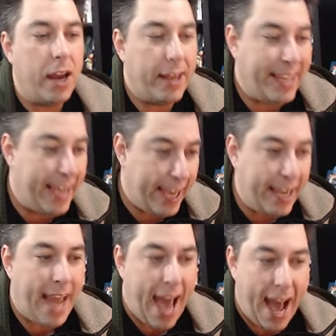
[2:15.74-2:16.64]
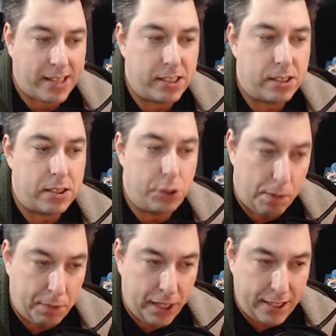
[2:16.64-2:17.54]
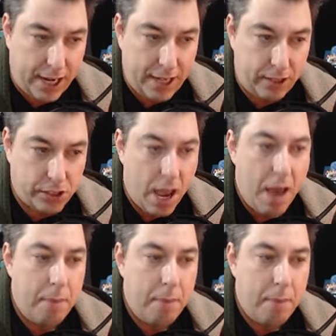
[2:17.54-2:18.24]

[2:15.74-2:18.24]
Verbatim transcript: getting access to triple A titles